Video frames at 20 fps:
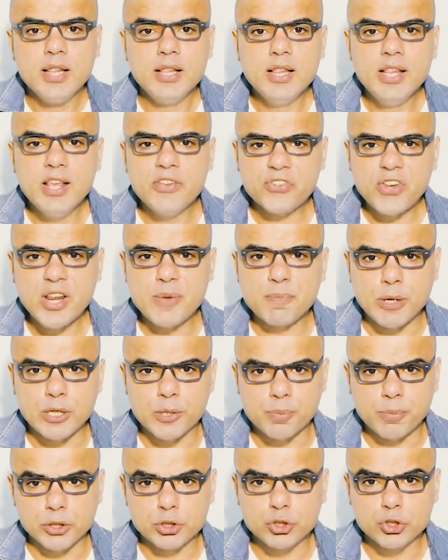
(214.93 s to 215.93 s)
Listening
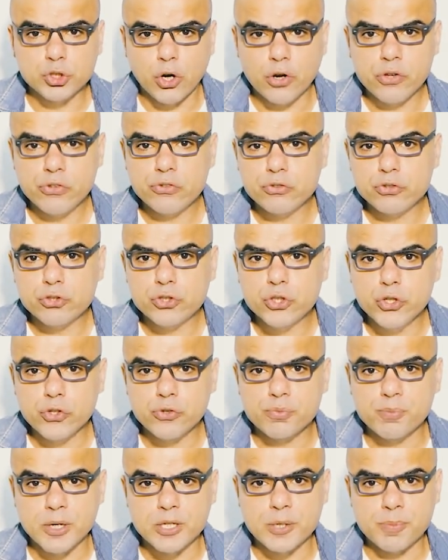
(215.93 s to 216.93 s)
multiple choice,
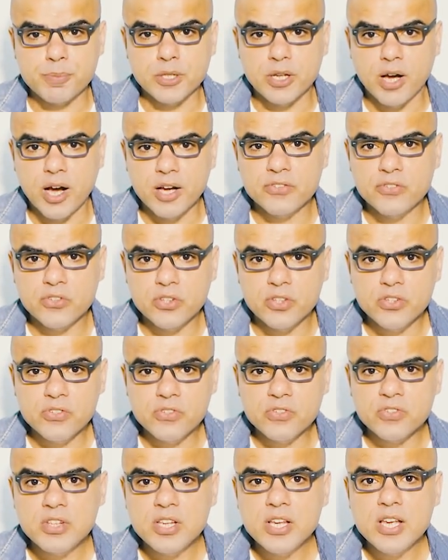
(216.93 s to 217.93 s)
choose multiple
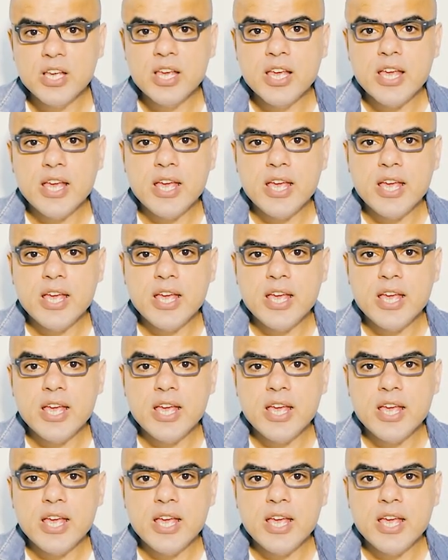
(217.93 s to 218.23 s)
answers